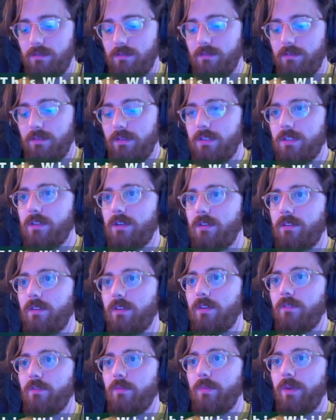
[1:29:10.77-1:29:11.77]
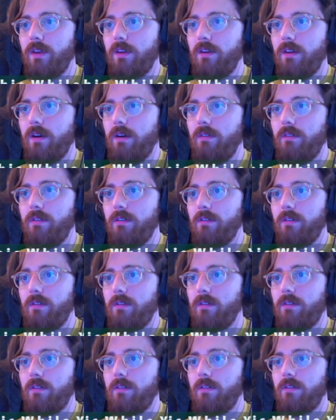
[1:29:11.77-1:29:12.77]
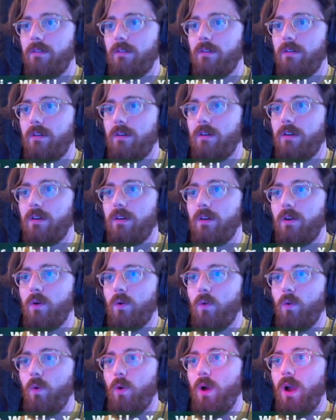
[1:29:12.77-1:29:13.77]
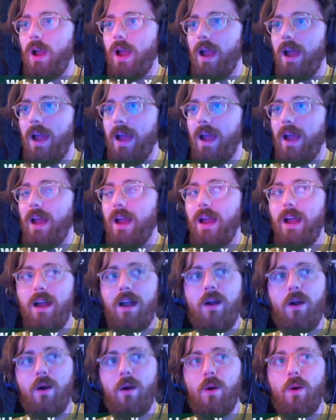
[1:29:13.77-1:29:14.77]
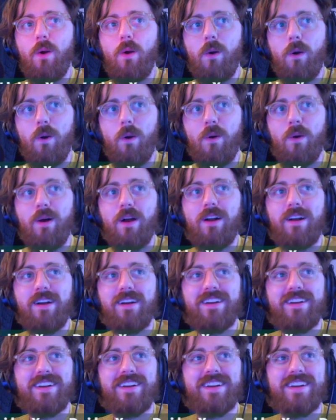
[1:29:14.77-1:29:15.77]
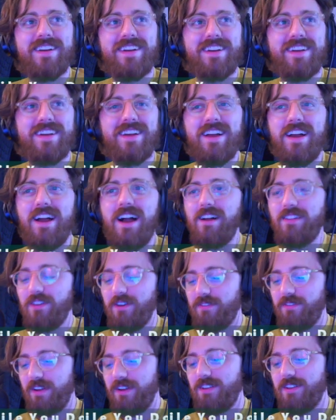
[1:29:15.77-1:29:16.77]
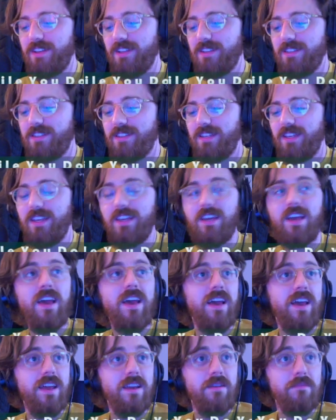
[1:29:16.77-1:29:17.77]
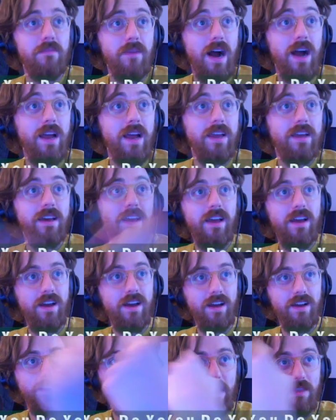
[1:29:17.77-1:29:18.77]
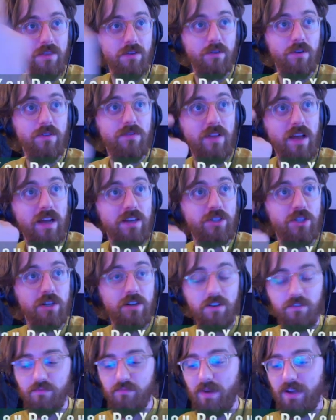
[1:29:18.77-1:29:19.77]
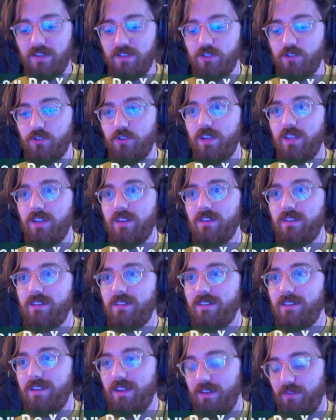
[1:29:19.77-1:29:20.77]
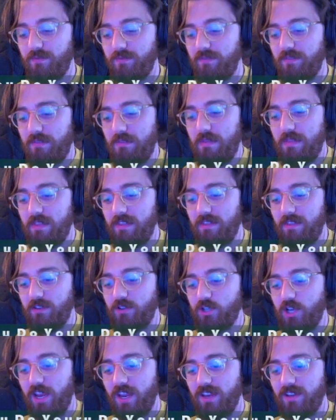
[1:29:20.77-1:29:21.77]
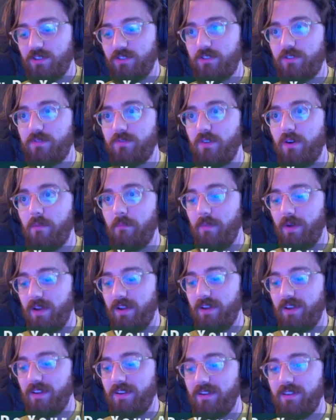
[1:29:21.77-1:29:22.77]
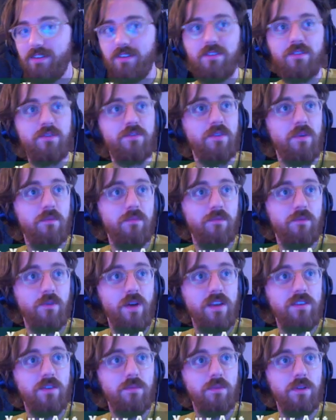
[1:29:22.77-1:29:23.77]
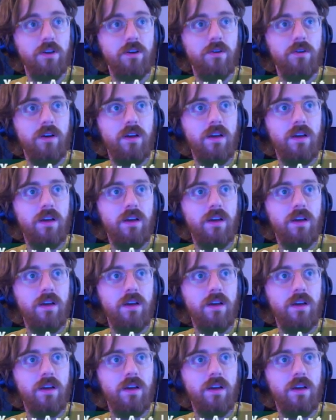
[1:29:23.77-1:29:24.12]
That's a good thing for me to know. Wow. I love how you can see in my in the reflection of my screen if the change from red to blue.